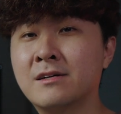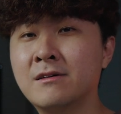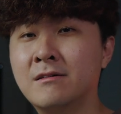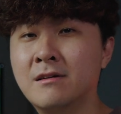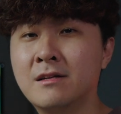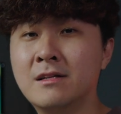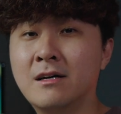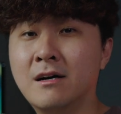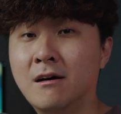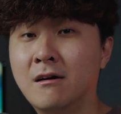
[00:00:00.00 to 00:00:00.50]
go
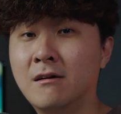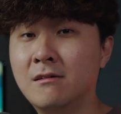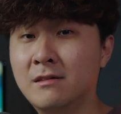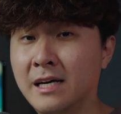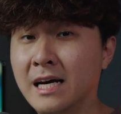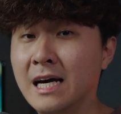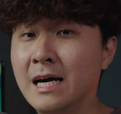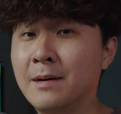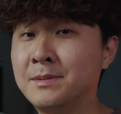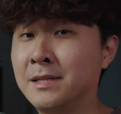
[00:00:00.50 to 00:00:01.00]
on all
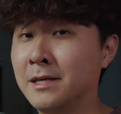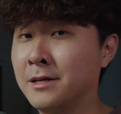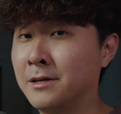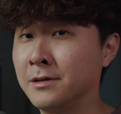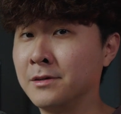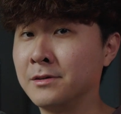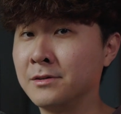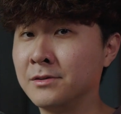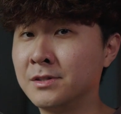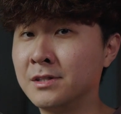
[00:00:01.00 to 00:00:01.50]
the apps that
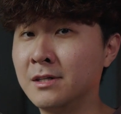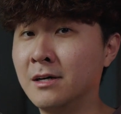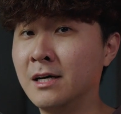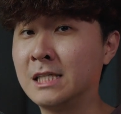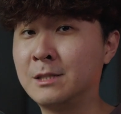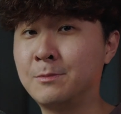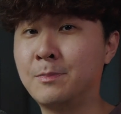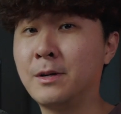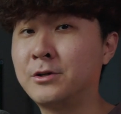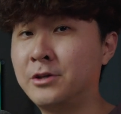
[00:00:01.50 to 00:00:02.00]
you use,
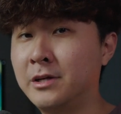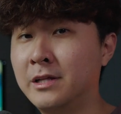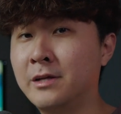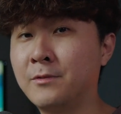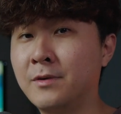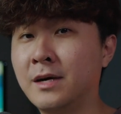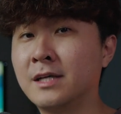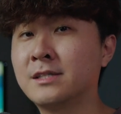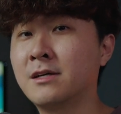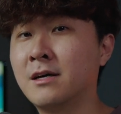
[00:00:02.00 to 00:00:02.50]
especially the
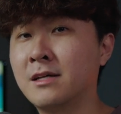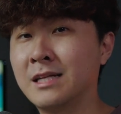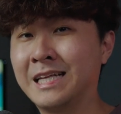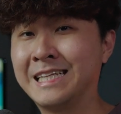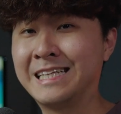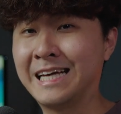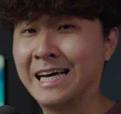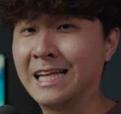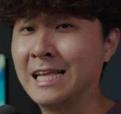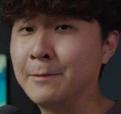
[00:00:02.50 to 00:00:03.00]
ones on a
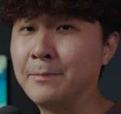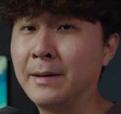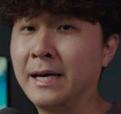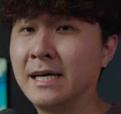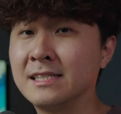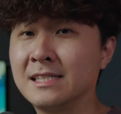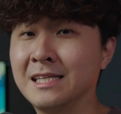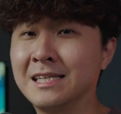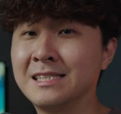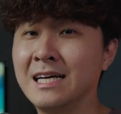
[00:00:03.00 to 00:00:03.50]
daily
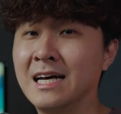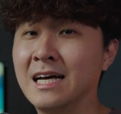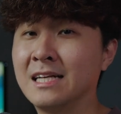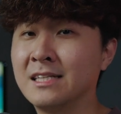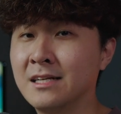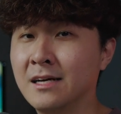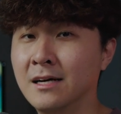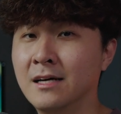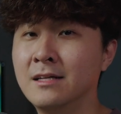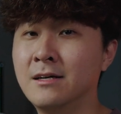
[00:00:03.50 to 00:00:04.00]
basis,
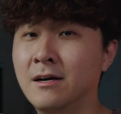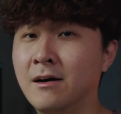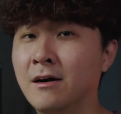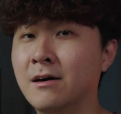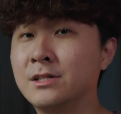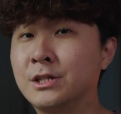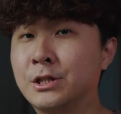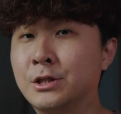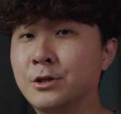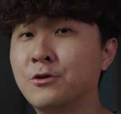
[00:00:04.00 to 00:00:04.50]
and turn
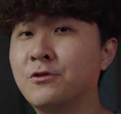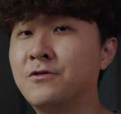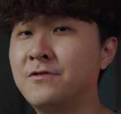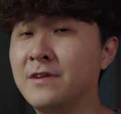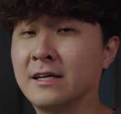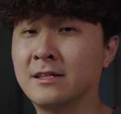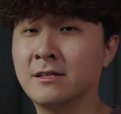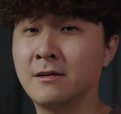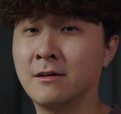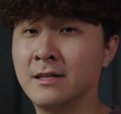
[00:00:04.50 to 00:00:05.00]
on
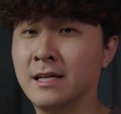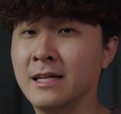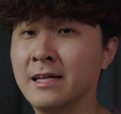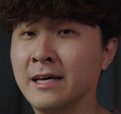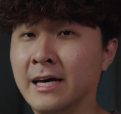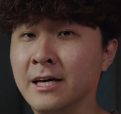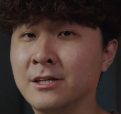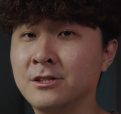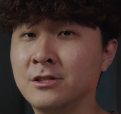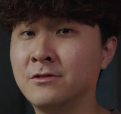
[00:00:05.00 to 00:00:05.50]
two-factor
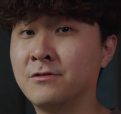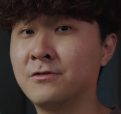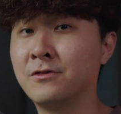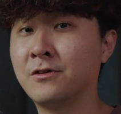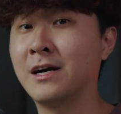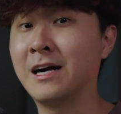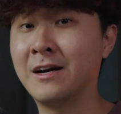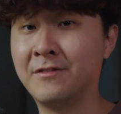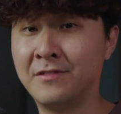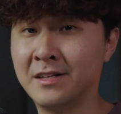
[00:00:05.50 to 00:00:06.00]
authentication
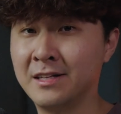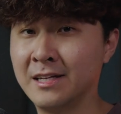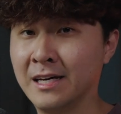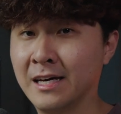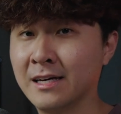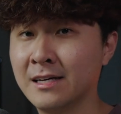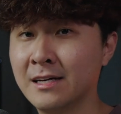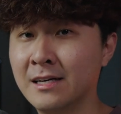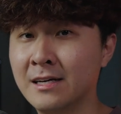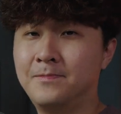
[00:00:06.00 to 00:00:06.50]
for
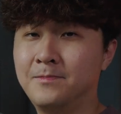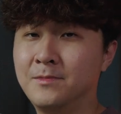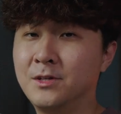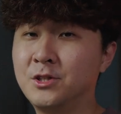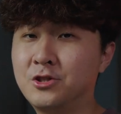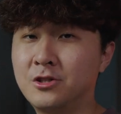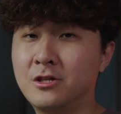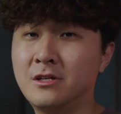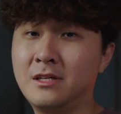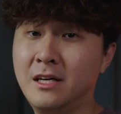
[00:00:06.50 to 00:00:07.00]
everything.
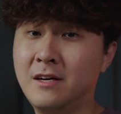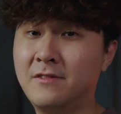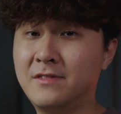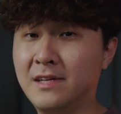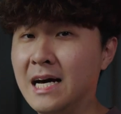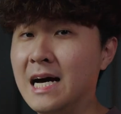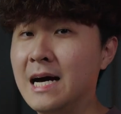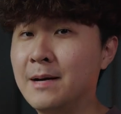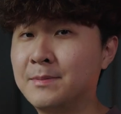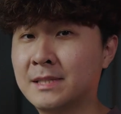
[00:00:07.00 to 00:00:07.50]
Majority of the
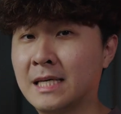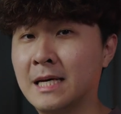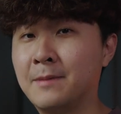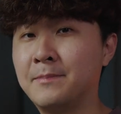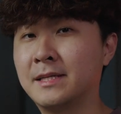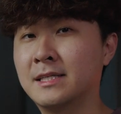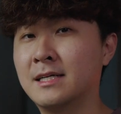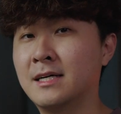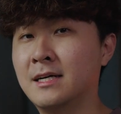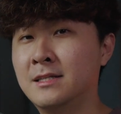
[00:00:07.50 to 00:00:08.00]
apps can
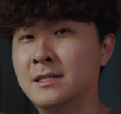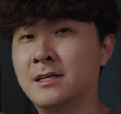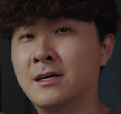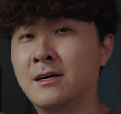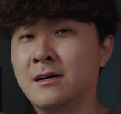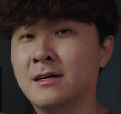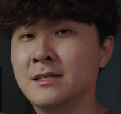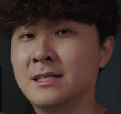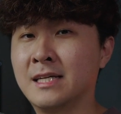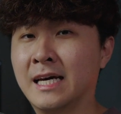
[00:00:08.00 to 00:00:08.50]
be turned
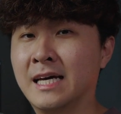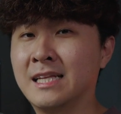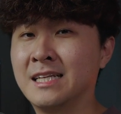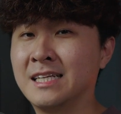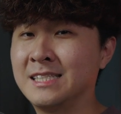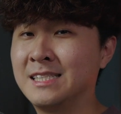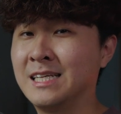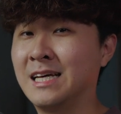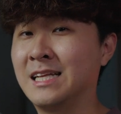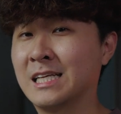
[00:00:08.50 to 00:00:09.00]
on in
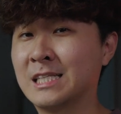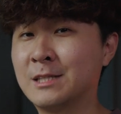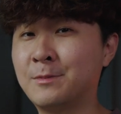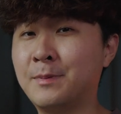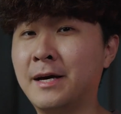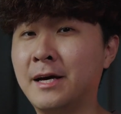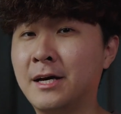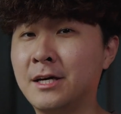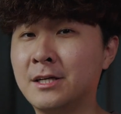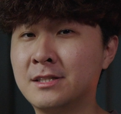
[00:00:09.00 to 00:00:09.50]
the settings
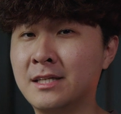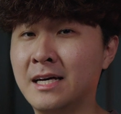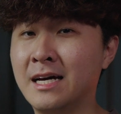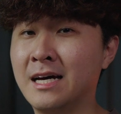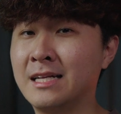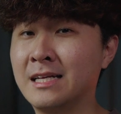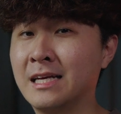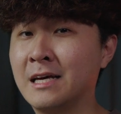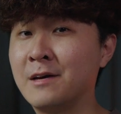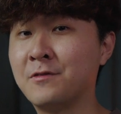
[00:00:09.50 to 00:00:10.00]
page
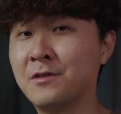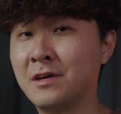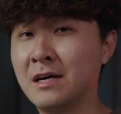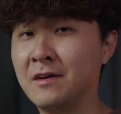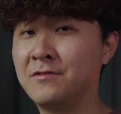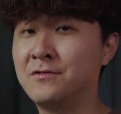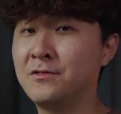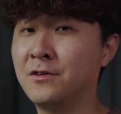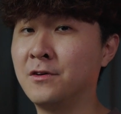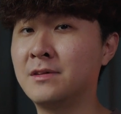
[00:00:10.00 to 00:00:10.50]
and if you
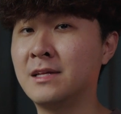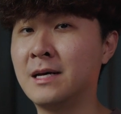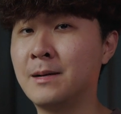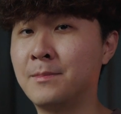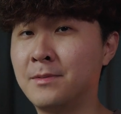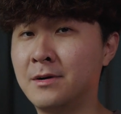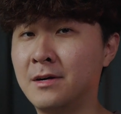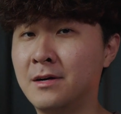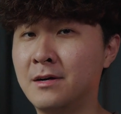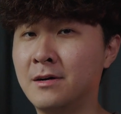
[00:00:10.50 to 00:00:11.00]
have phone
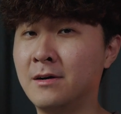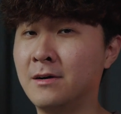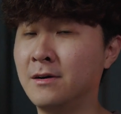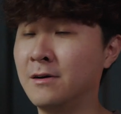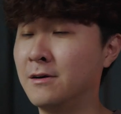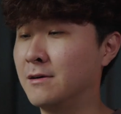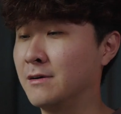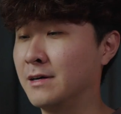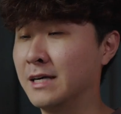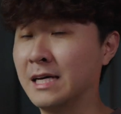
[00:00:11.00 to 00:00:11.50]
number
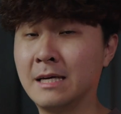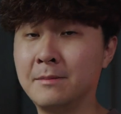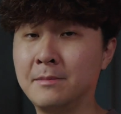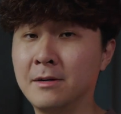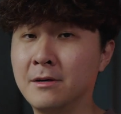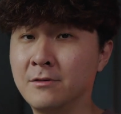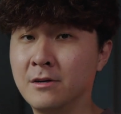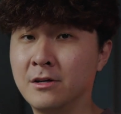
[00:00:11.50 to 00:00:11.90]
or email